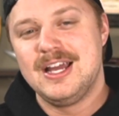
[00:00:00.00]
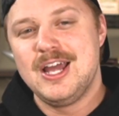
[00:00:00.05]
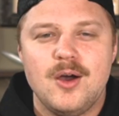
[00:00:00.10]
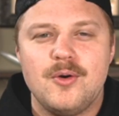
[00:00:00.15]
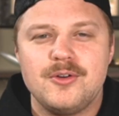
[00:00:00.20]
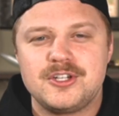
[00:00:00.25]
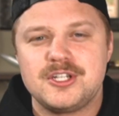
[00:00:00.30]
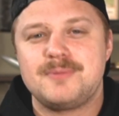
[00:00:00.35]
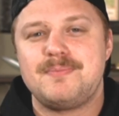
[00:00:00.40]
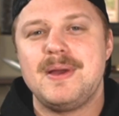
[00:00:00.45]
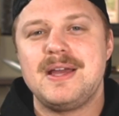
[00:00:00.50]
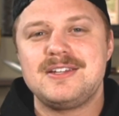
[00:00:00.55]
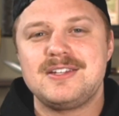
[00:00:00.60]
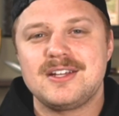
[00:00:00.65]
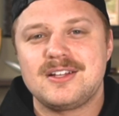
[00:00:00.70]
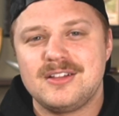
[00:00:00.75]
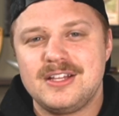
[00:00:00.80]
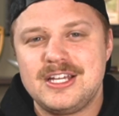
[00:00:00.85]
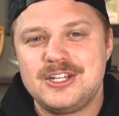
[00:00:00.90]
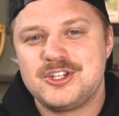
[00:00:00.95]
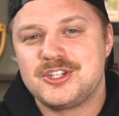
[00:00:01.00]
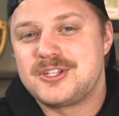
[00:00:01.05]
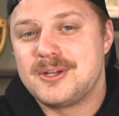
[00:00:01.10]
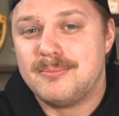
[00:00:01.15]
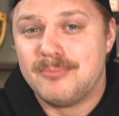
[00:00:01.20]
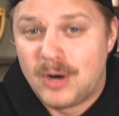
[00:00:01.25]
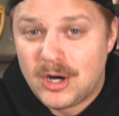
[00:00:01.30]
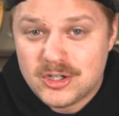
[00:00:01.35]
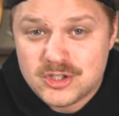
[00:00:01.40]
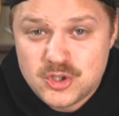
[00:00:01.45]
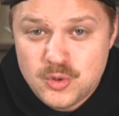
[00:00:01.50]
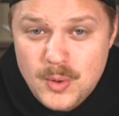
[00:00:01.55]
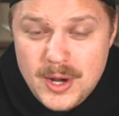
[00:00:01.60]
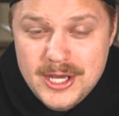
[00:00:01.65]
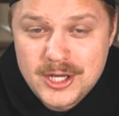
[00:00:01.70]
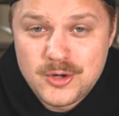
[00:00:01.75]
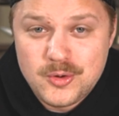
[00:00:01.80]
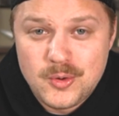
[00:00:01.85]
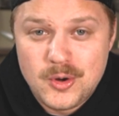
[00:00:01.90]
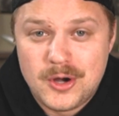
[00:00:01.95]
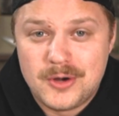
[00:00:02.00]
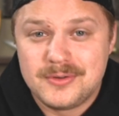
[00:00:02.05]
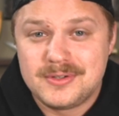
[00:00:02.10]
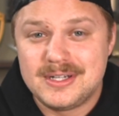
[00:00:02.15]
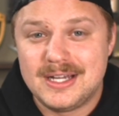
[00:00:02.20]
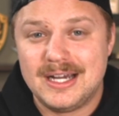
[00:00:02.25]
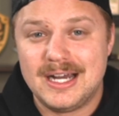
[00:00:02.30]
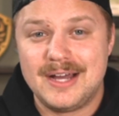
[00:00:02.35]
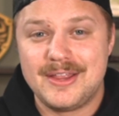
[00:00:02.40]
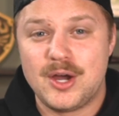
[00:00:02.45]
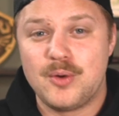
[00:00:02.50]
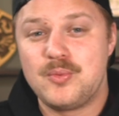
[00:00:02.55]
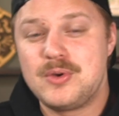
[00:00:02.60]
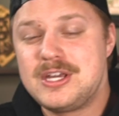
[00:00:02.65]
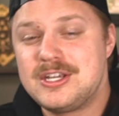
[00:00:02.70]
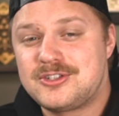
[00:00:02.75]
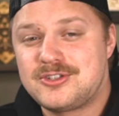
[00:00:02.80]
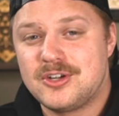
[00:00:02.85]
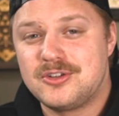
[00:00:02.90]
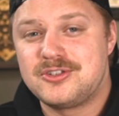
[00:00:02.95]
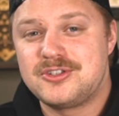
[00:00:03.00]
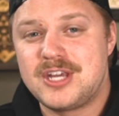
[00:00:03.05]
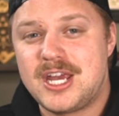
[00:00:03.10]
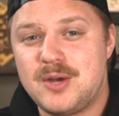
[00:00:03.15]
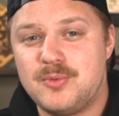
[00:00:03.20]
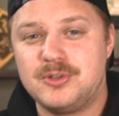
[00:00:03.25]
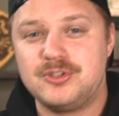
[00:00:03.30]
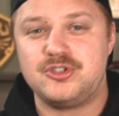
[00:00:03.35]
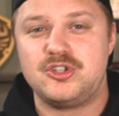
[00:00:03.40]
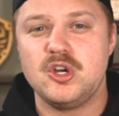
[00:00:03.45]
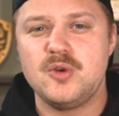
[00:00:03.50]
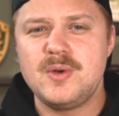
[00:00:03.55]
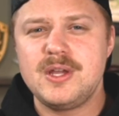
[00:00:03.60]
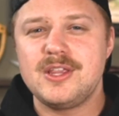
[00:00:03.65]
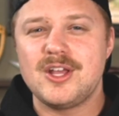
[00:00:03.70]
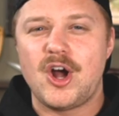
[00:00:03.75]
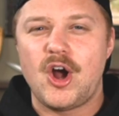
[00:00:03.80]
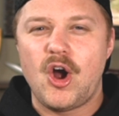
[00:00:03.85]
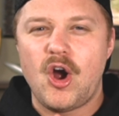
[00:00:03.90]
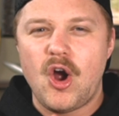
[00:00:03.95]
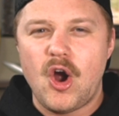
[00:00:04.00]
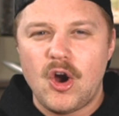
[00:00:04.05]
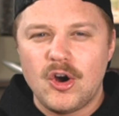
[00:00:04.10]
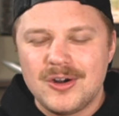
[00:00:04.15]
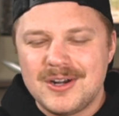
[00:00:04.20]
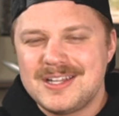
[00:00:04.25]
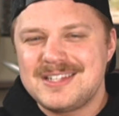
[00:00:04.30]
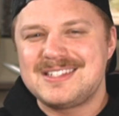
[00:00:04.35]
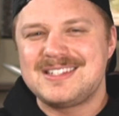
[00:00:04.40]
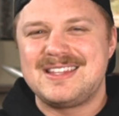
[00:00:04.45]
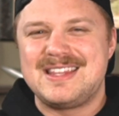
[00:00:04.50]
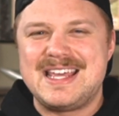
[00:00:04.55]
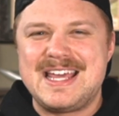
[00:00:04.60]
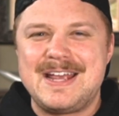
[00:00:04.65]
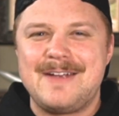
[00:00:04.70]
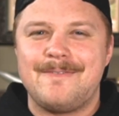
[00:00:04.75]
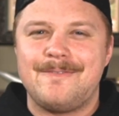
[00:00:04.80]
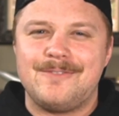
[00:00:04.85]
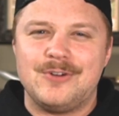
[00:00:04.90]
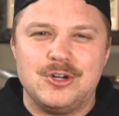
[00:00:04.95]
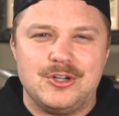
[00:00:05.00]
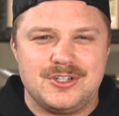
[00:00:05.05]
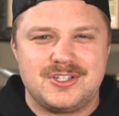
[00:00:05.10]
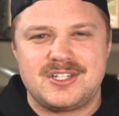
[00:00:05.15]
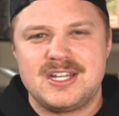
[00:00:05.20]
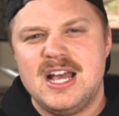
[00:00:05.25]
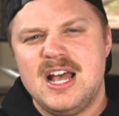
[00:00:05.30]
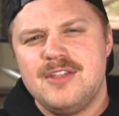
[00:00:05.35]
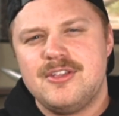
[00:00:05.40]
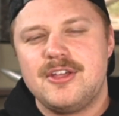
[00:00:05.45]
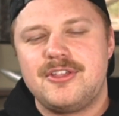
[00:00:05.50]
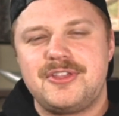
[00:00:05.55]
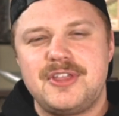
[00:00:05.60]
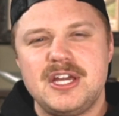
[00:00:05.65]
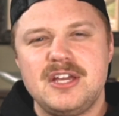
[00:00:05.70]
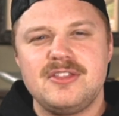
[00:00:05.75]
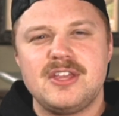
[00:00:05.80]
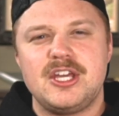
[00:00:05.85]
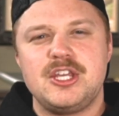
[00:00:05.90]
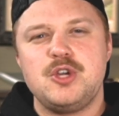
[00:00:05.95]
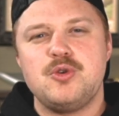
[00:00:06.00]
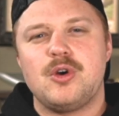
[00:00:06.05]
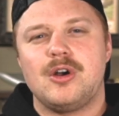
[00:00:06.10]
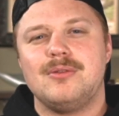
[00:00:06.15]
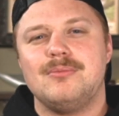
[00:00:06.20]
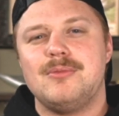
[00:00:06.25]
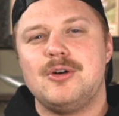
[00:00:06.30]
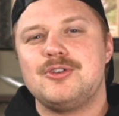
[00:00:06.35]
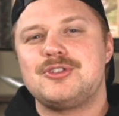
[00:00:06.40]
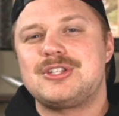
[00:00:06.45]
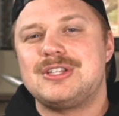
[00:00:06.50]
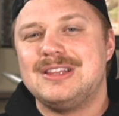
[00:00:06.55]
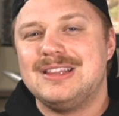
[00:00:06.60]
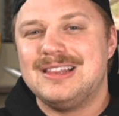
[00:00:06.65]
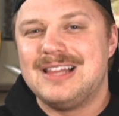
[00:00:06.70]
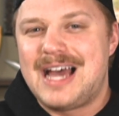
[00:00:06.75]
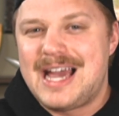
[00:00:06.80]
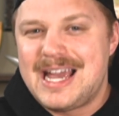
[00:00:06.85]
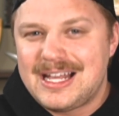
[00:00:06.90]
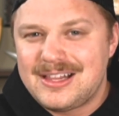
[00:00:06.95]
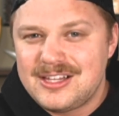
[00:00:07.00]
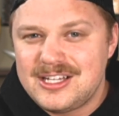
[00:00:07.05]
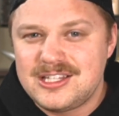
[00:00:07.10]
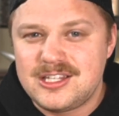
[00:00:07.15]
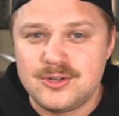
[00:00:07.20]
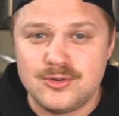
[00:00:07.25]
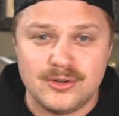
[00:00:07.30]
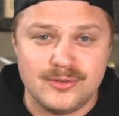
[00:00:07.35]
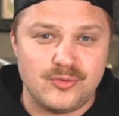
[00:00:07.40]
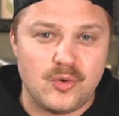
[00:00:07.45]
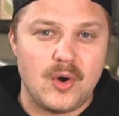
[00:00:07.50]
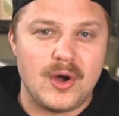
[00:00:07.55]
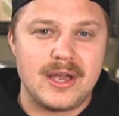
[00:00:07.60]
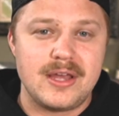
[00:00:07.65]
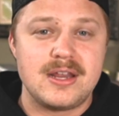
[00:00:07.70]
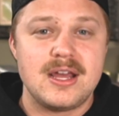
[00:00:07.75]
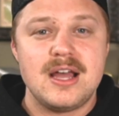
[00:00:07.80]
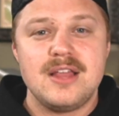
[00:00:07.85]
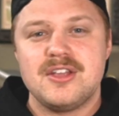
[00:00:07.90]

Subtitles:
which is basically just a Mark Twain quote that we associate with doing the hardest thing first, the thing that you are most likely to avoid,